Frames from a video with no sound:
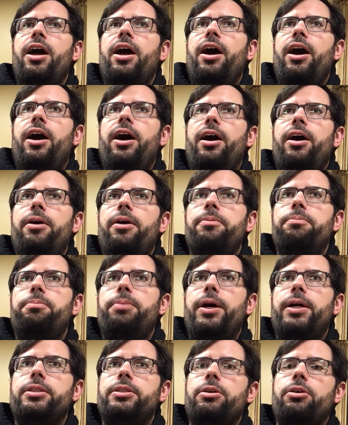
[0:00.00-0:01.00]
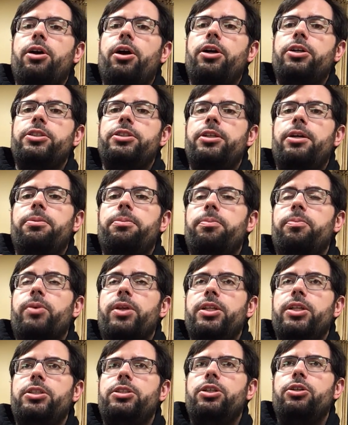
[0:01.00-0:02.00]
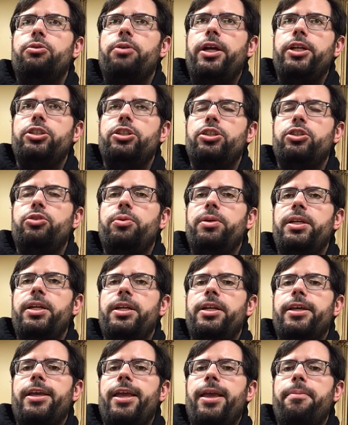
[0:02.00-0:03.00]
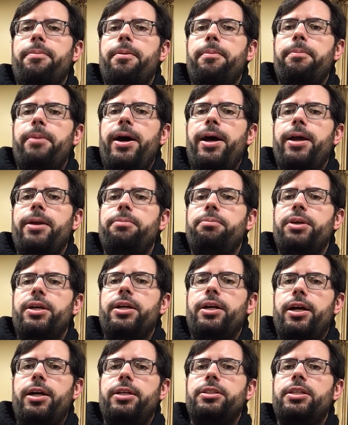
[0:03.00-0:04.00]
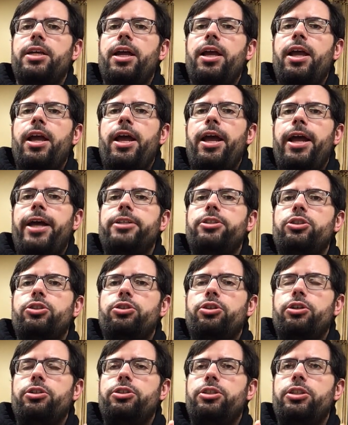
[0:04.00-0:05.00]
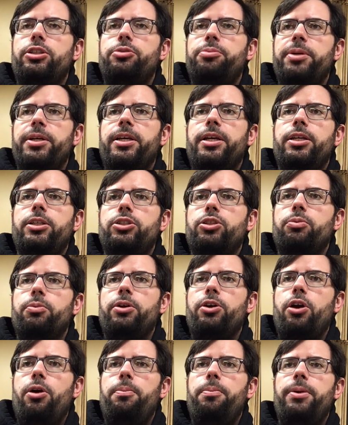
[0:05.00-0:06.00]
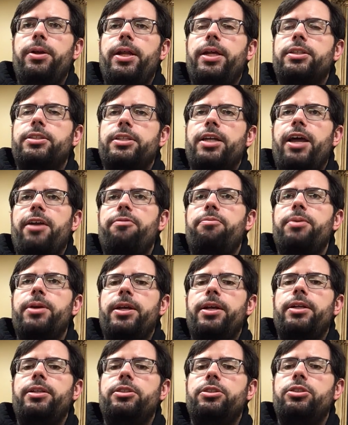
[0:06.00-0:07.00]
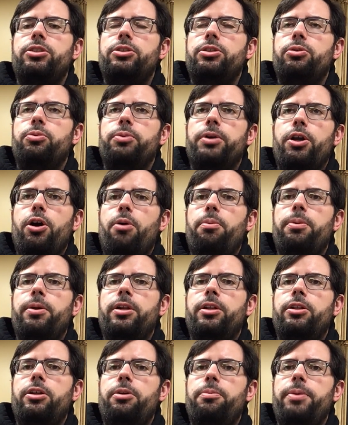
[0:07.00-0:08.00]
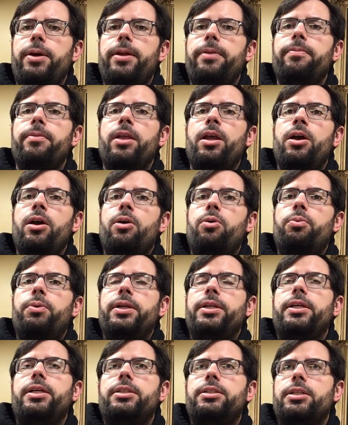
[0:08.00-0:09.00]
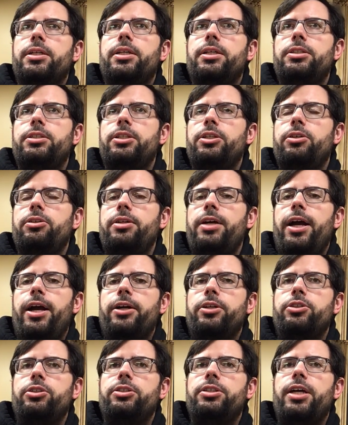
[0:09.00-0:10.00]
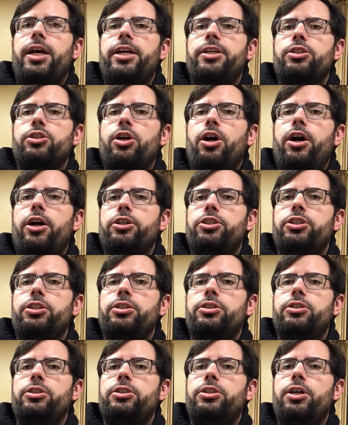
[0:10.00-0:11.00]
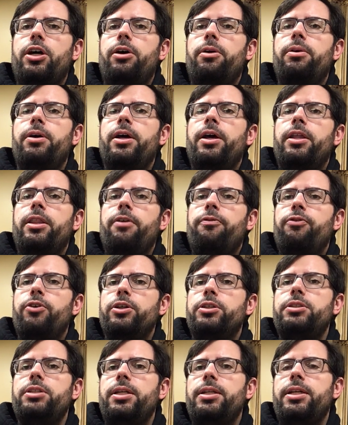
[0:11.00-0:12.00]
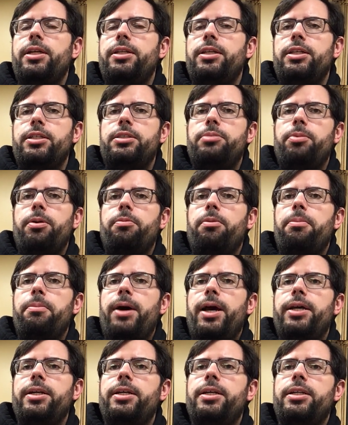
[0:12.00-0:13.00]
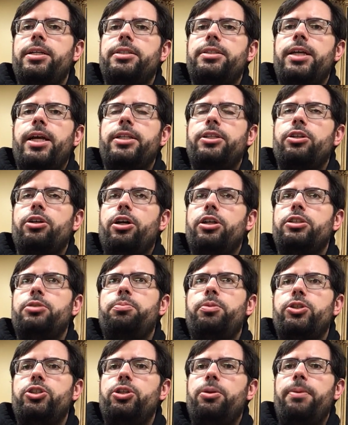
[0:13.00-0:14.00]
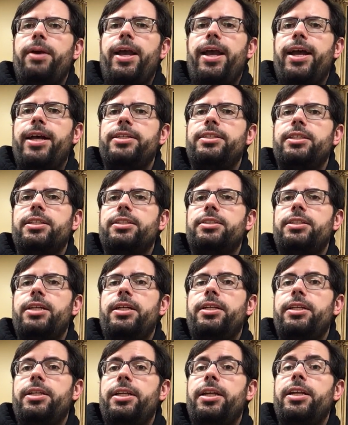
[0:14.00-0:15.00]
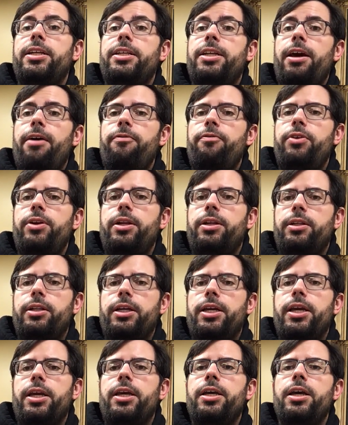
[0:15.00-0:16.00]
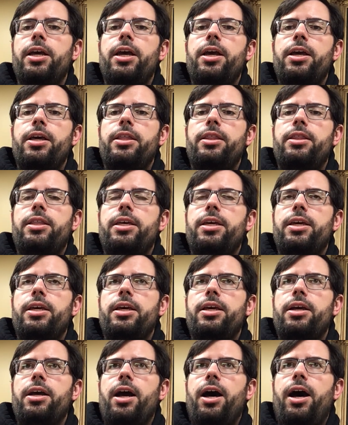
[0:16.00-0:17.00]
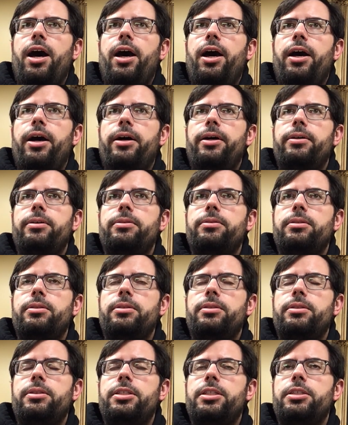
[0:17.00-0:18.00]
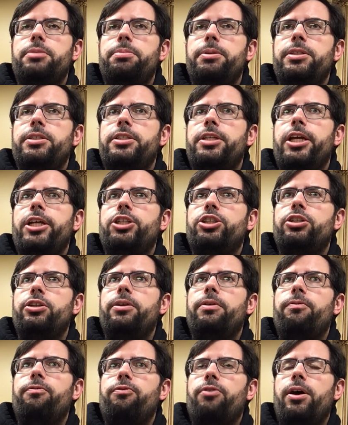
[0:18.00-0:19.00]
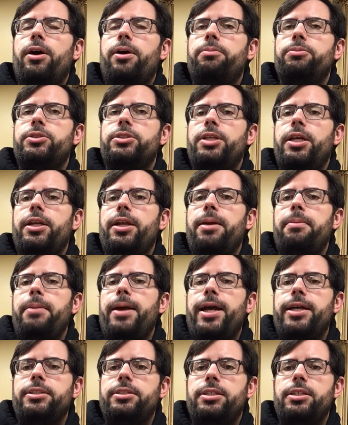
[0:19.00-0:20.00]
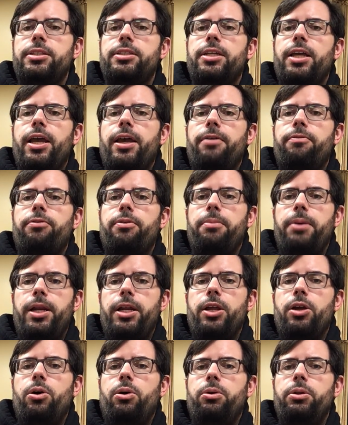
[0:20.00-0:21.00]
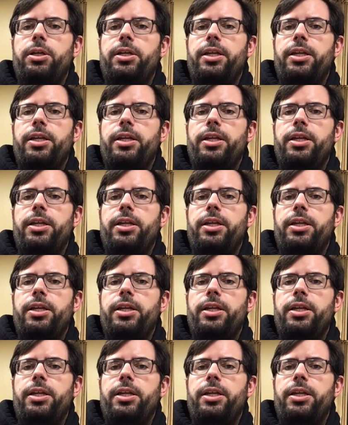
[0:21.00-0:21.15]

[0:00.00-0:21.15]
but there are some considerations we need to keep in mind because as the churches begin to reopen, as life begins to reopen a little bit, we need to continue to exercise caution. So the first thing that needs to be reminded is that the Archbishop has extended indefinitely the dispensation from Sunday Masses and from any holy